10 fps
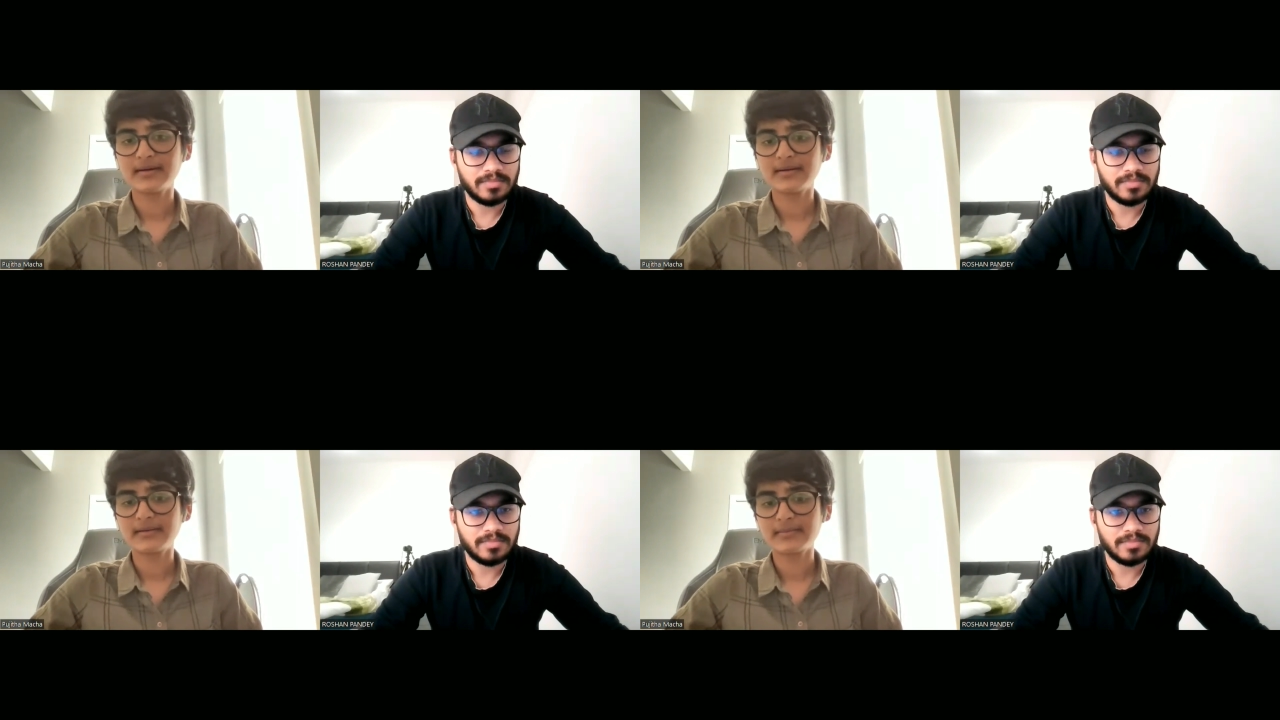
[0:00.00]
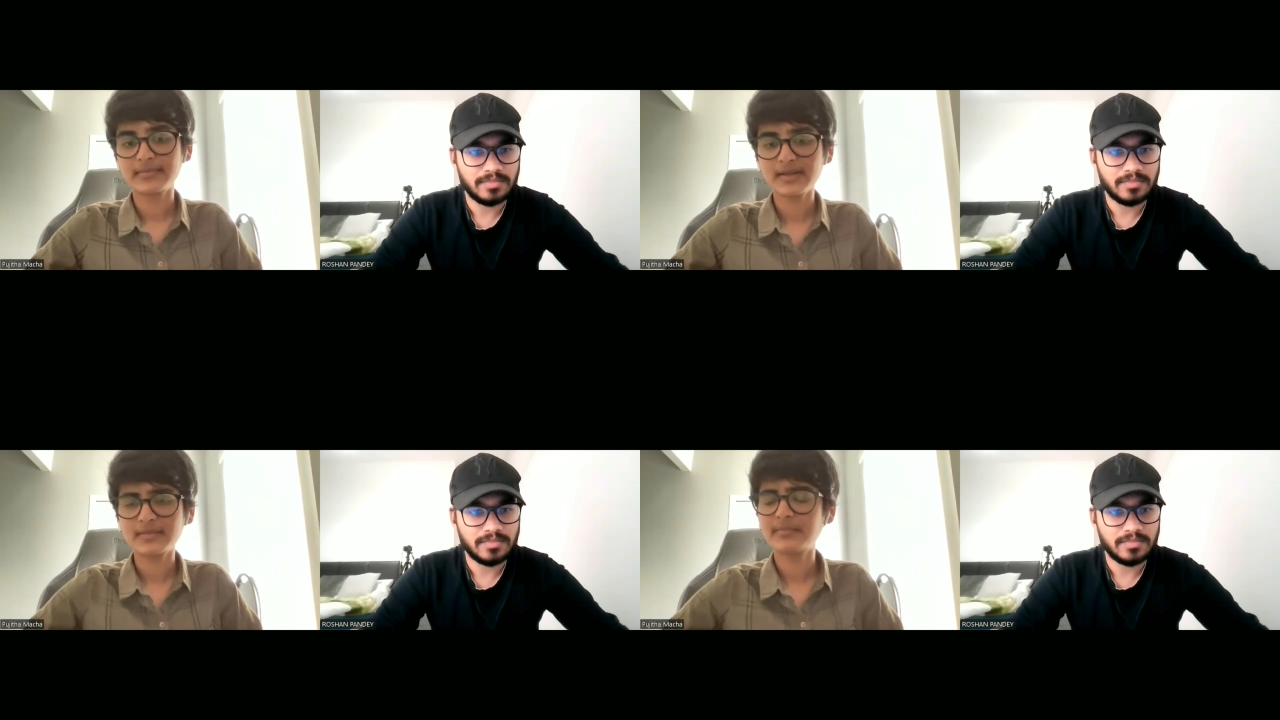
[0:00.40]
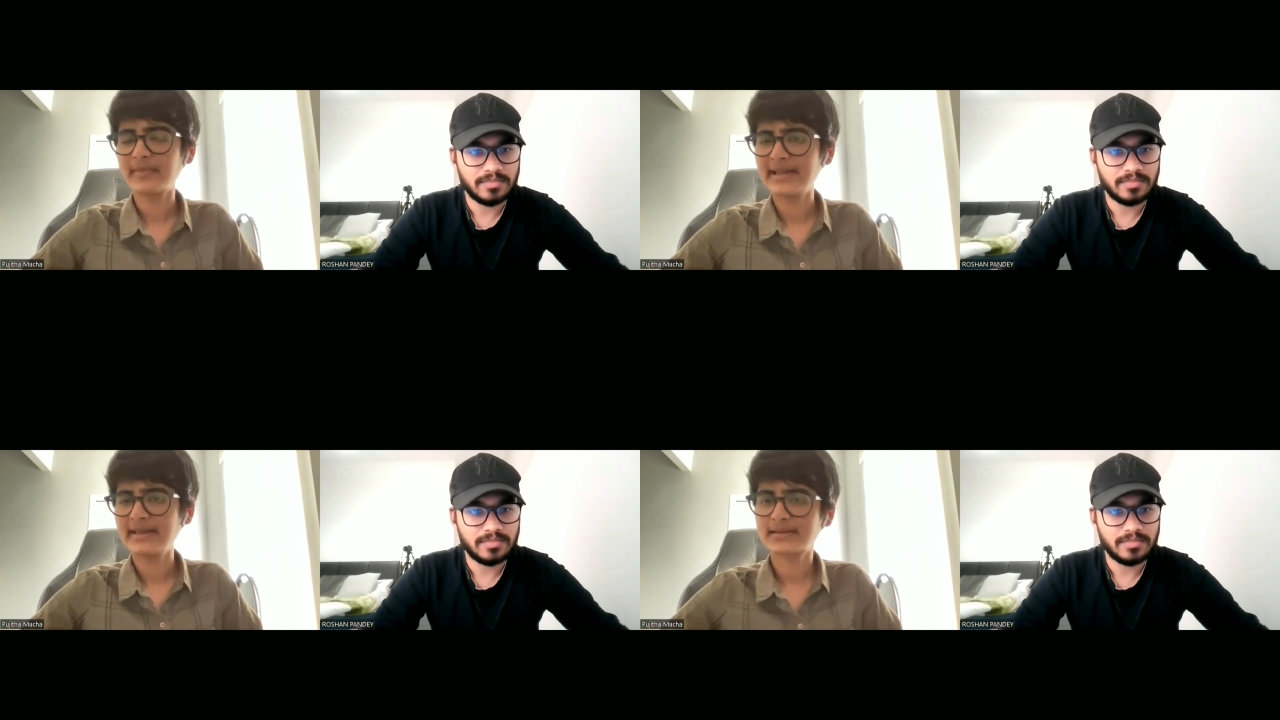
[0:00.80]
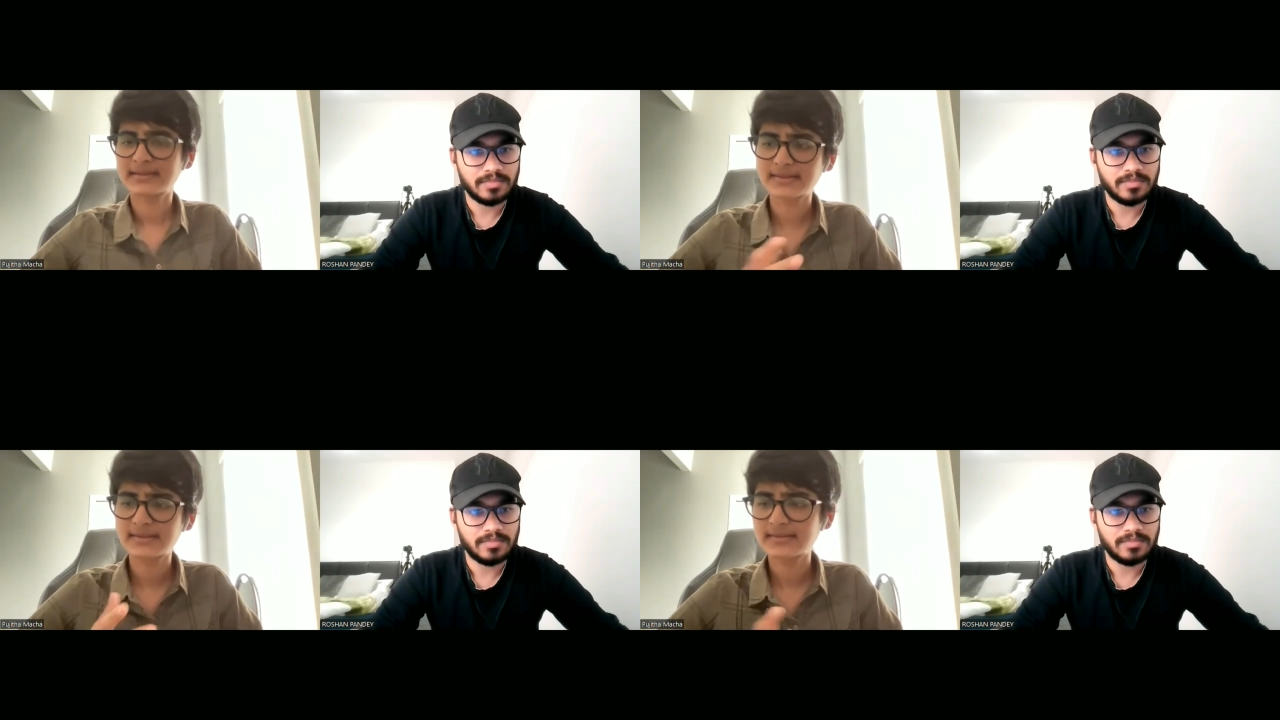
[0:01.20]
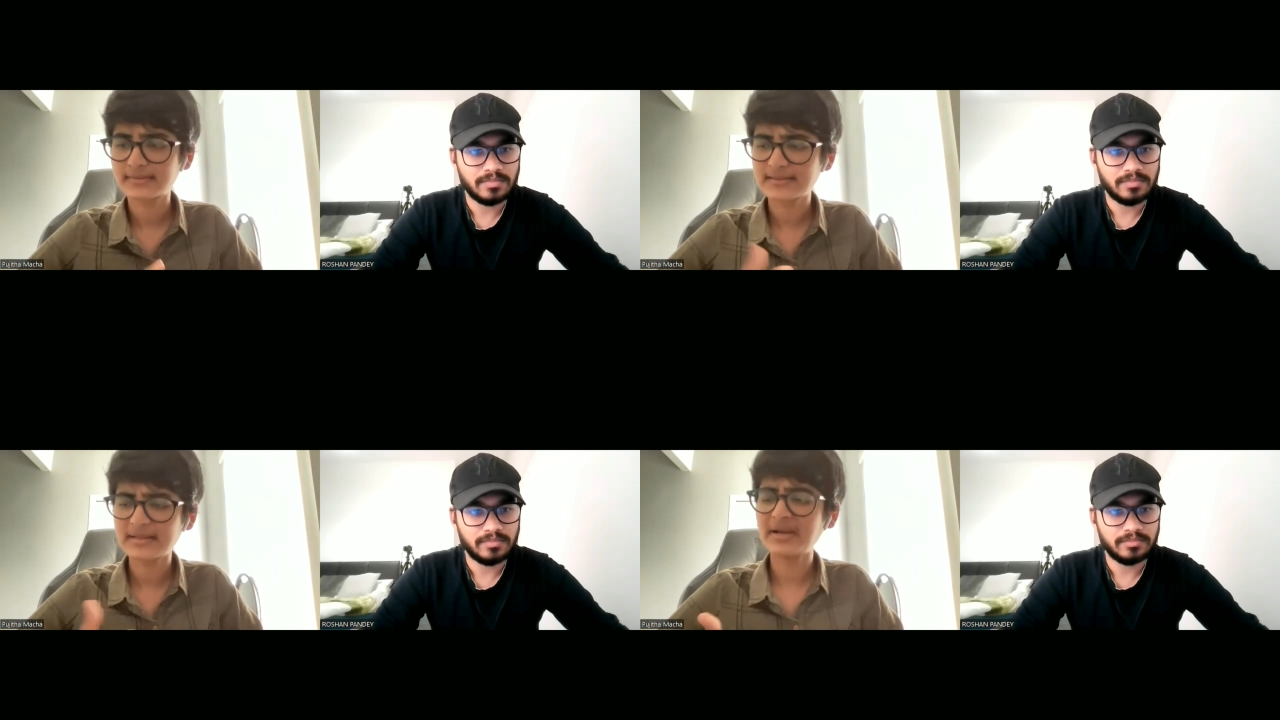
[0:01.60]
Speaker 1: uh, it might
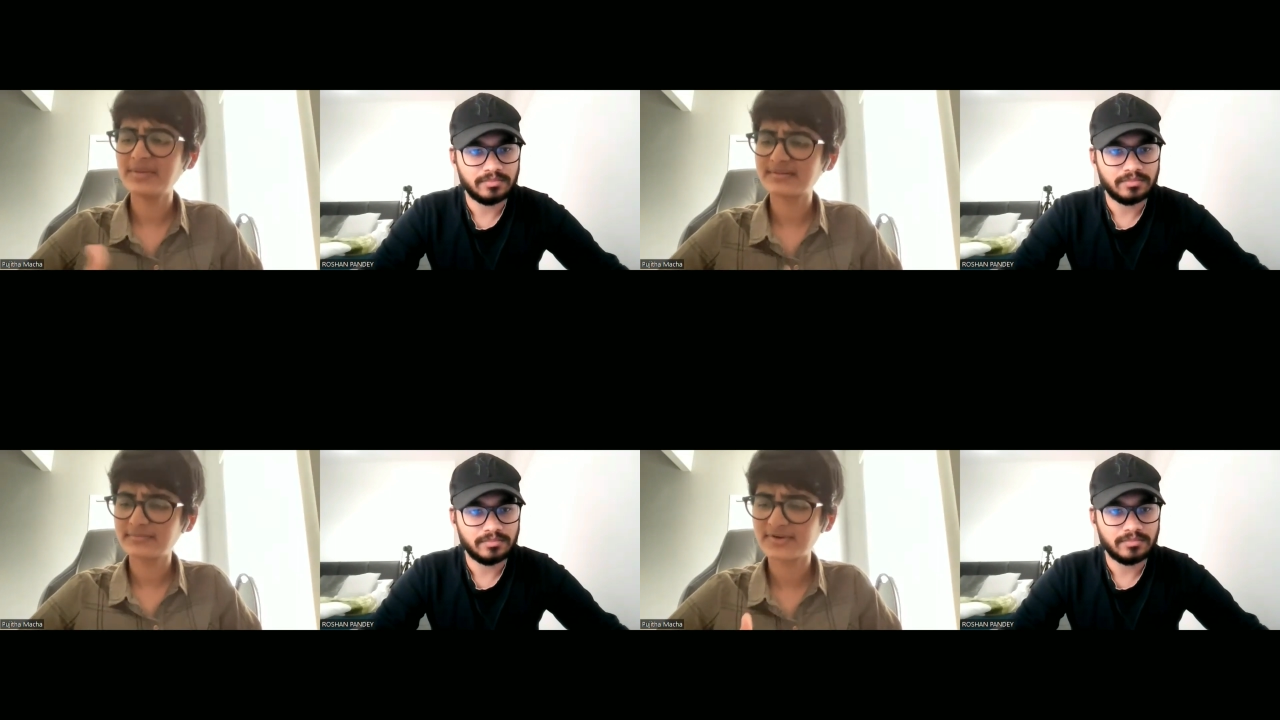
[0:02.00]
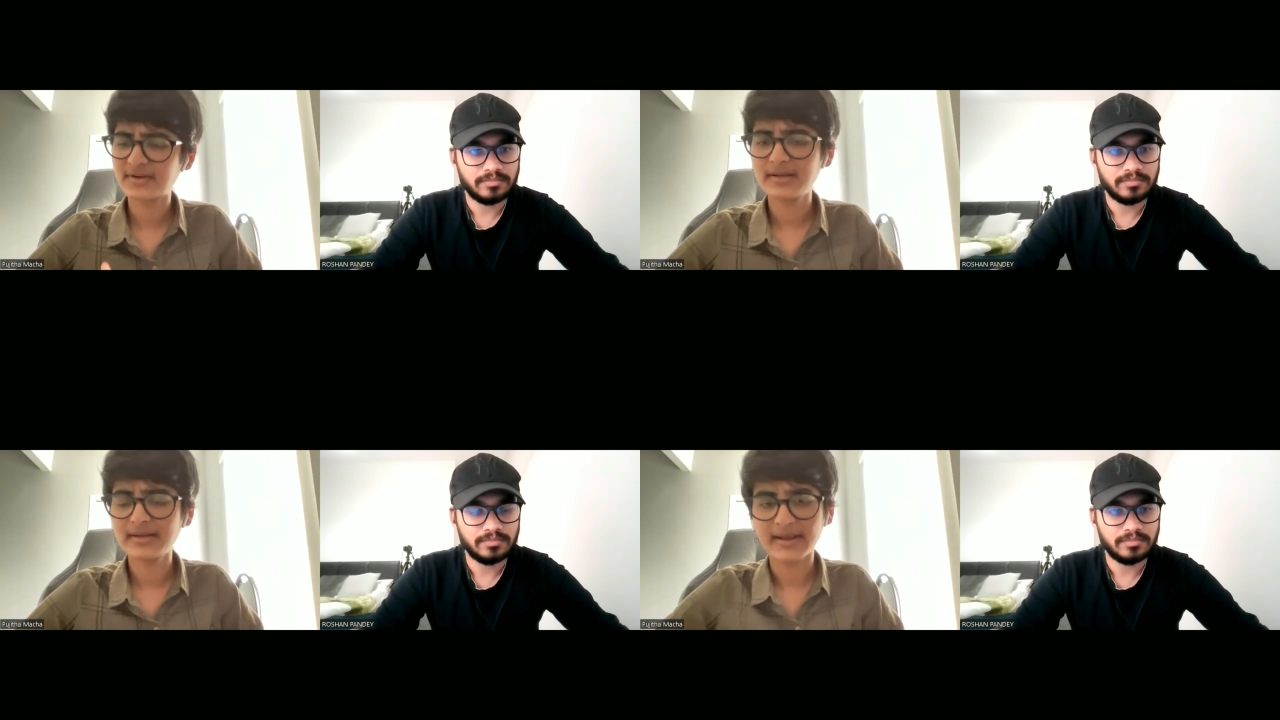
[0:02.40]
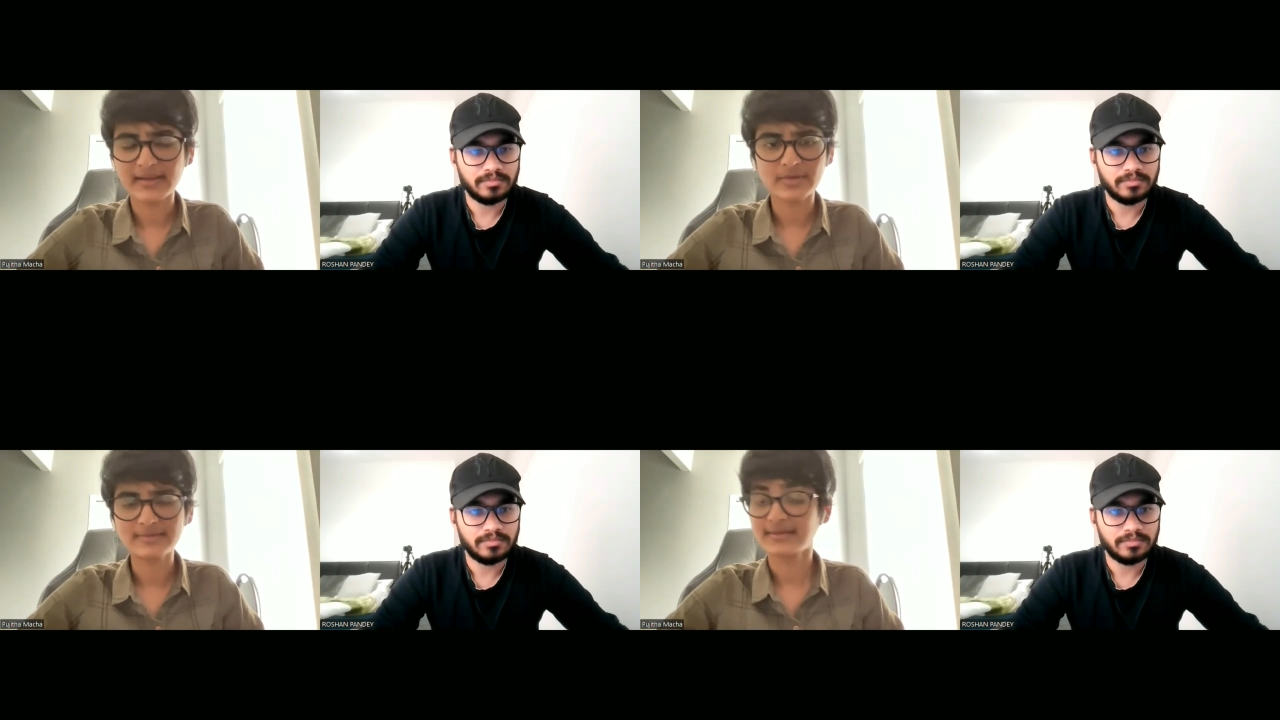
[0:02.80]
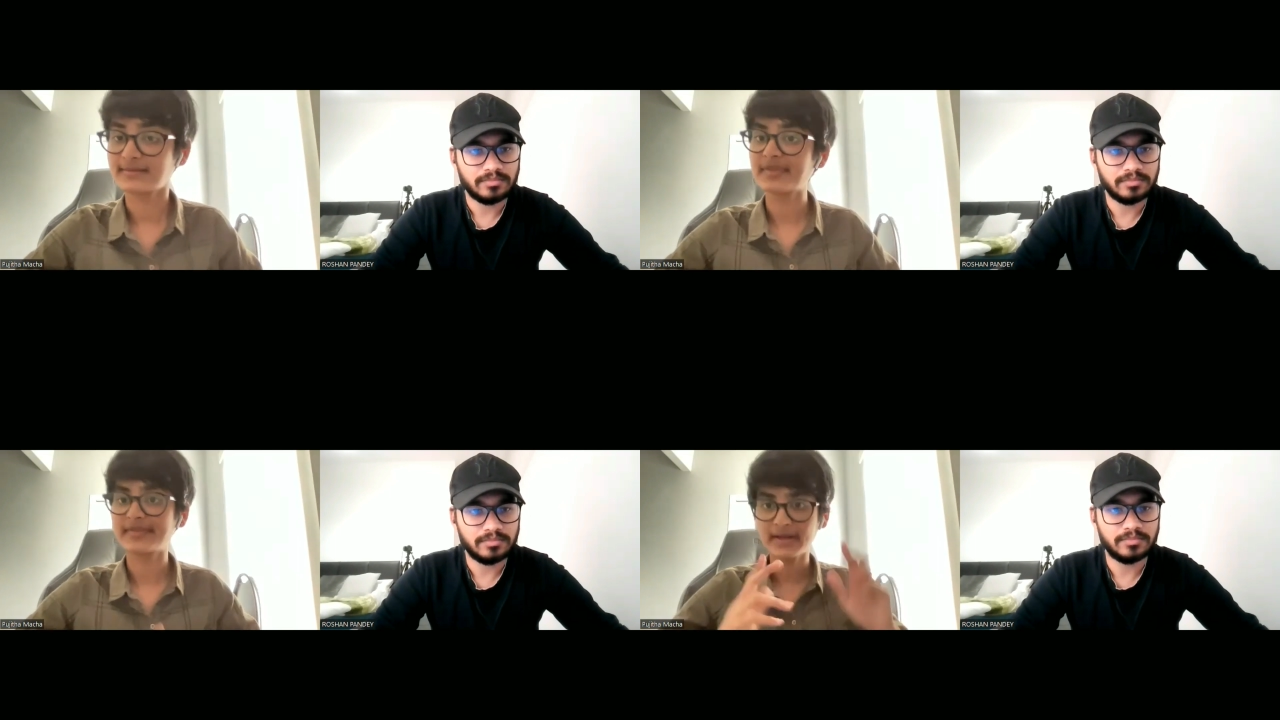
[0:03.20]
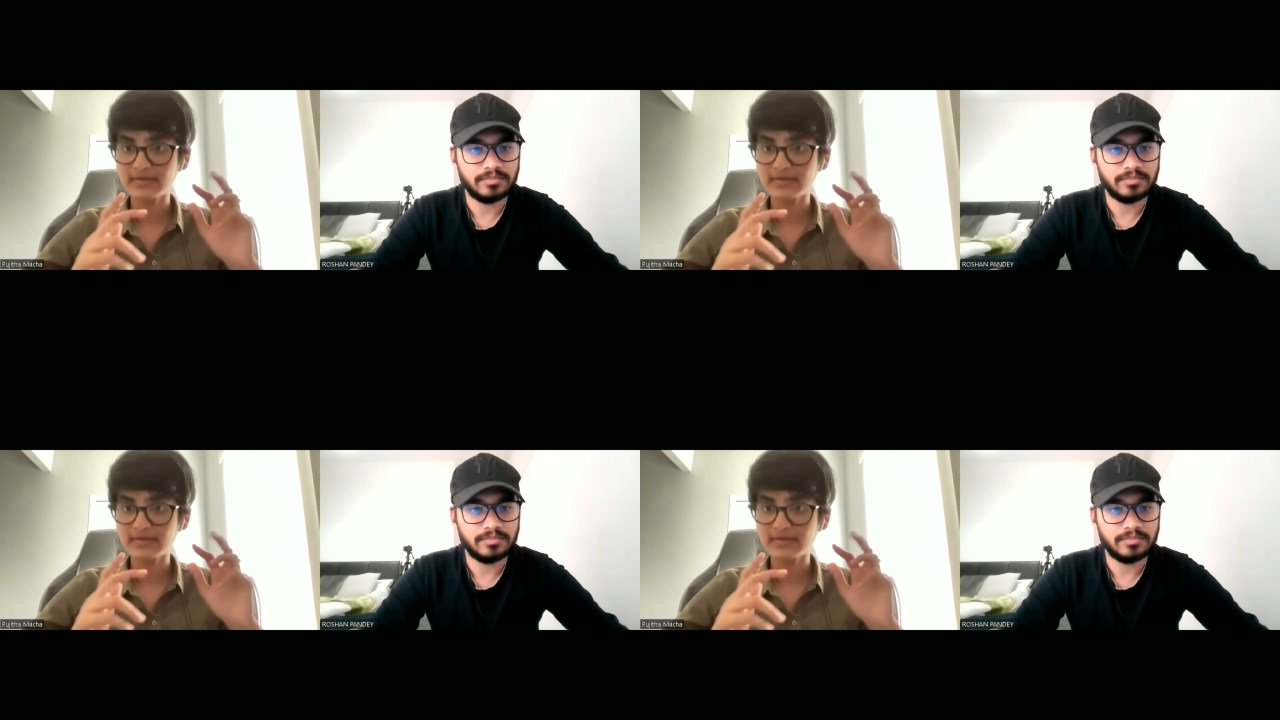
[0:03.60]
there might be some trouble getting visas something